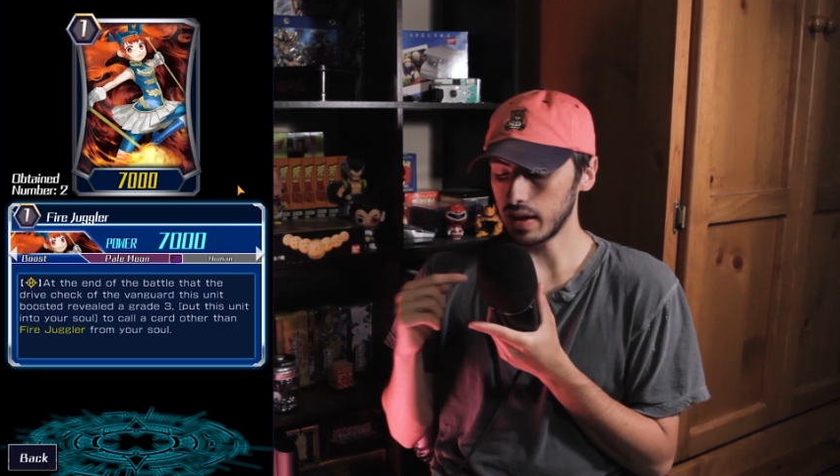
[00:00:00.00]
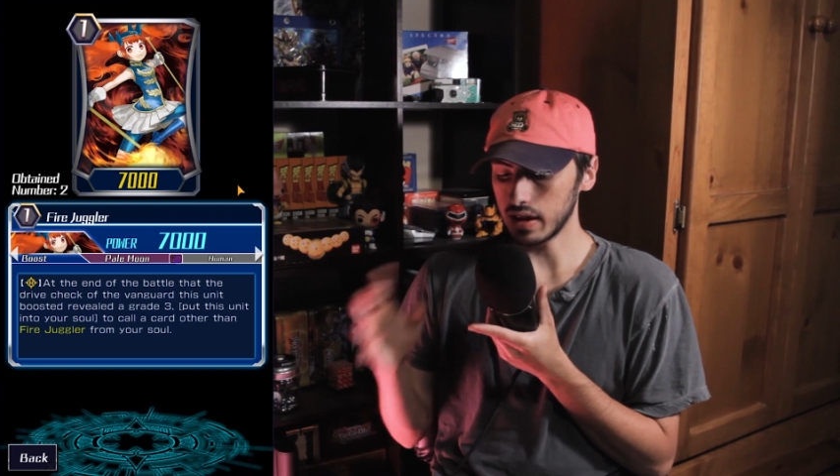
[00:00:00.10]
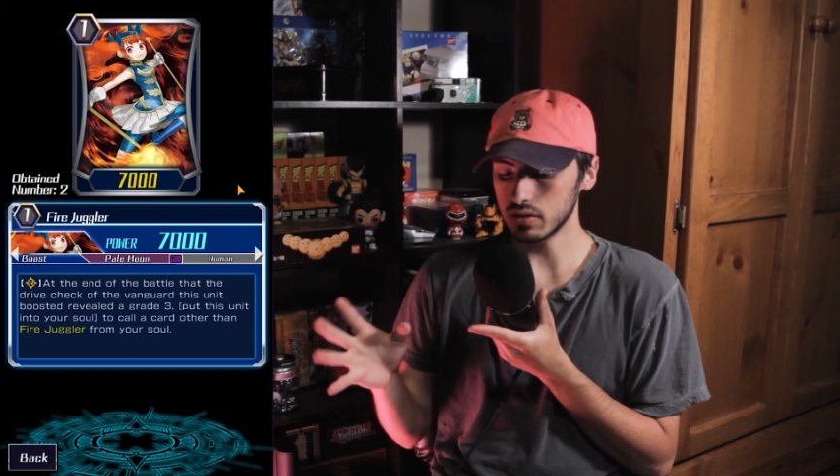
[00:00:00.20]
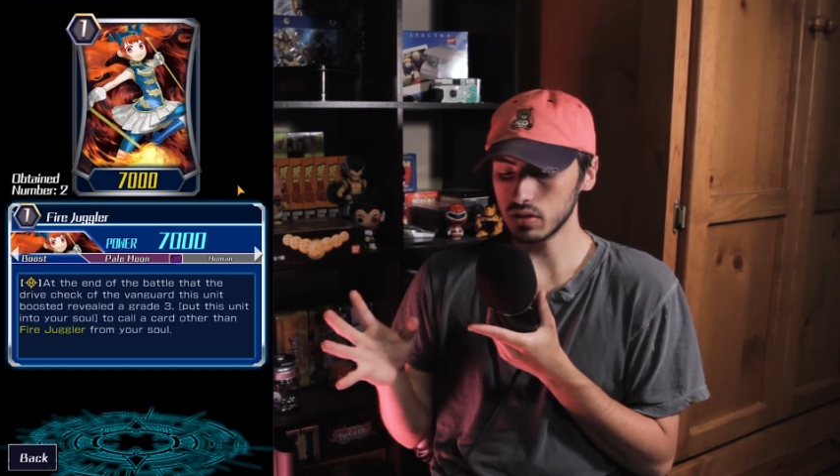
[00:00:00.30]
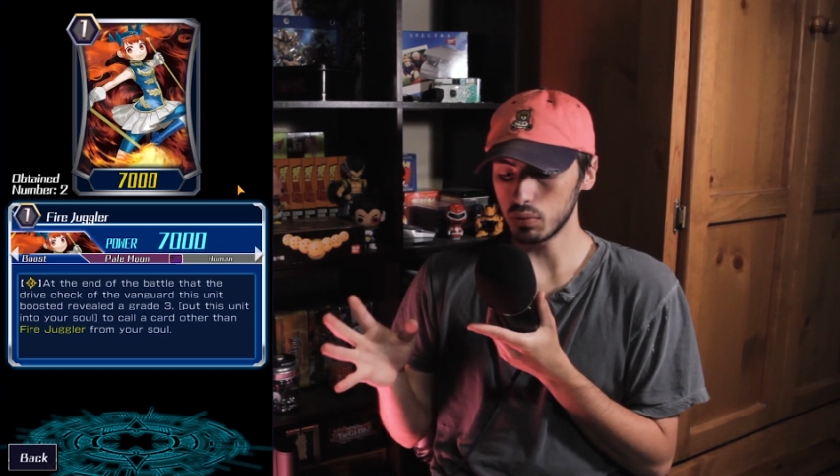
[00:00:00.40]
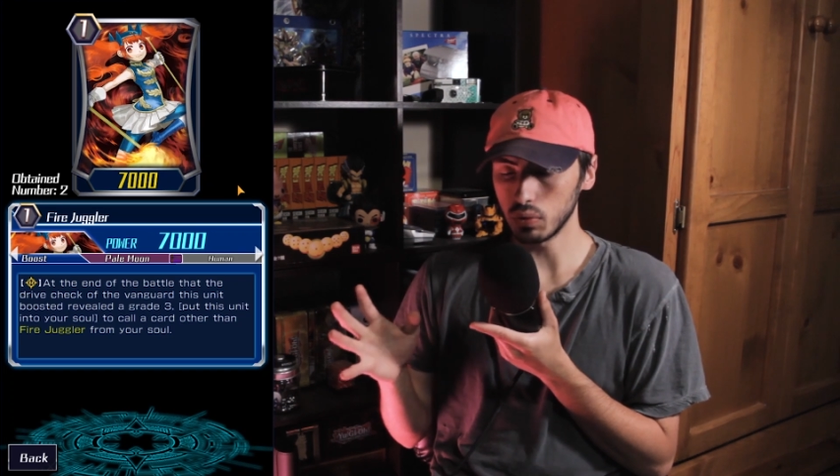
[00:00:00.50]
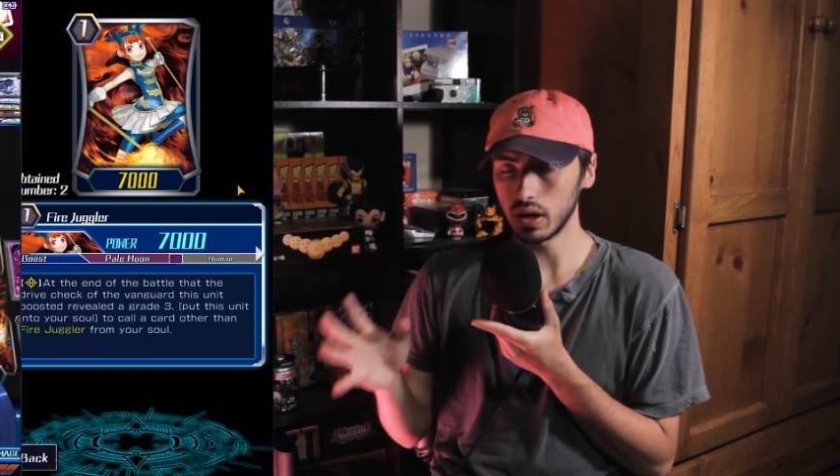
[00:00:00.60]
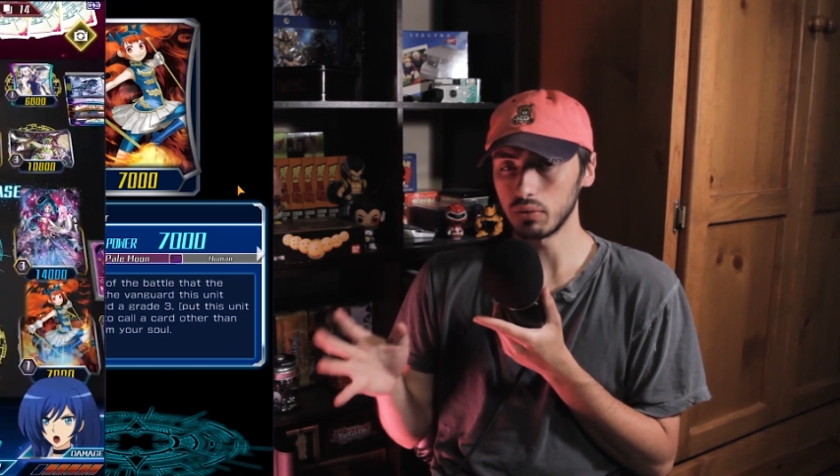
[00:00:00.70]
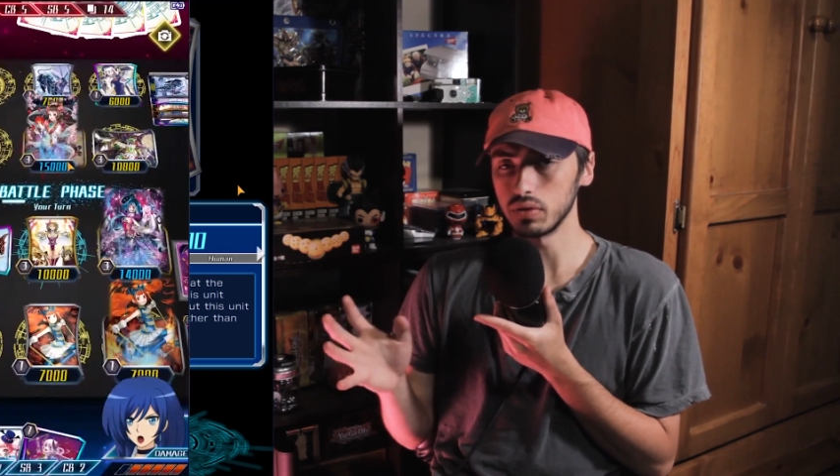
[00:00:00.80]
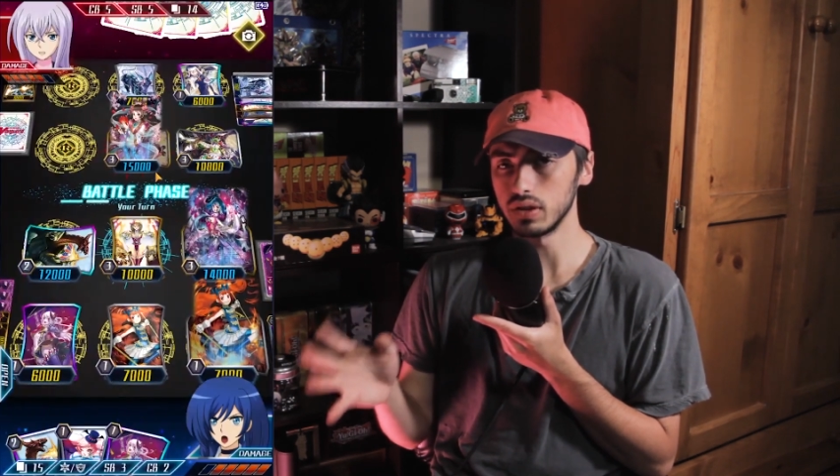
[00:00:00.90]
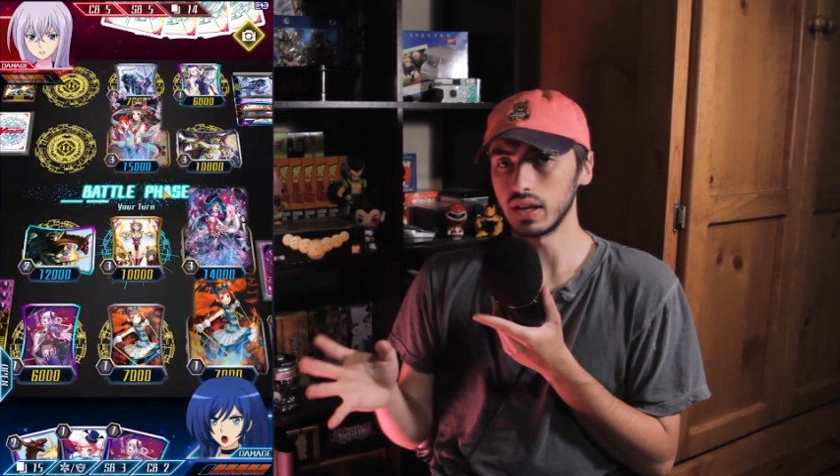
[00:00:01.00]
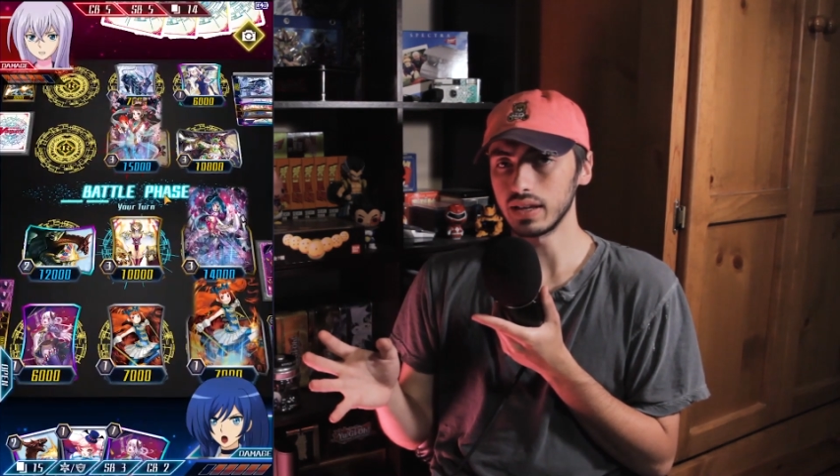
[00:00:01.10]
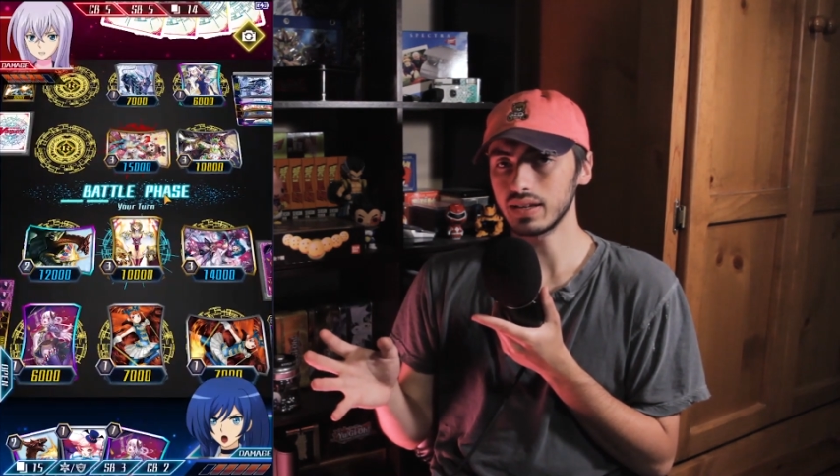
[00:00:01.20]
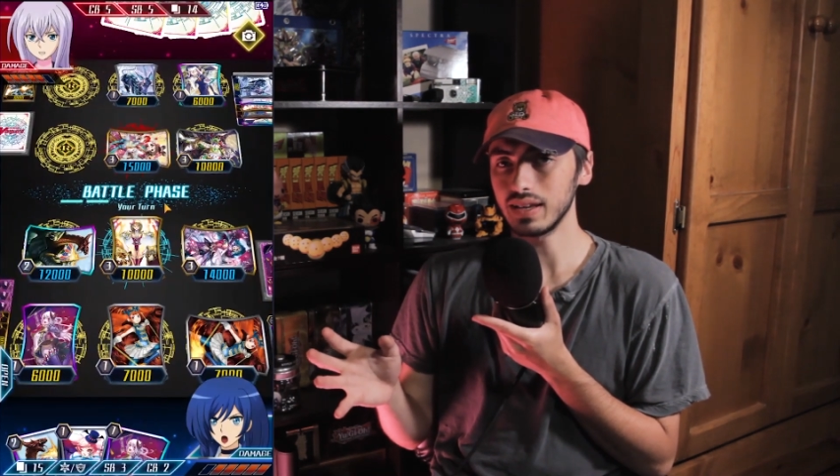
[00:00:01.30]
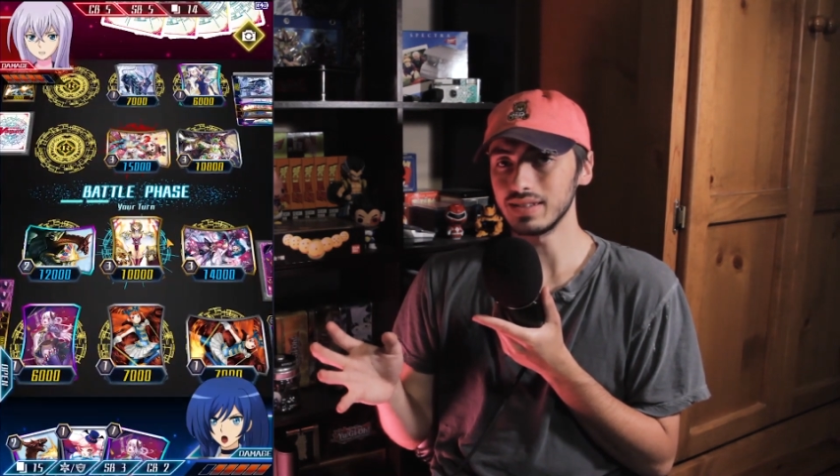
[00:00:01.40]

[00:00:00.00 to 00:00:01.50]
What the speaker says: And what I really like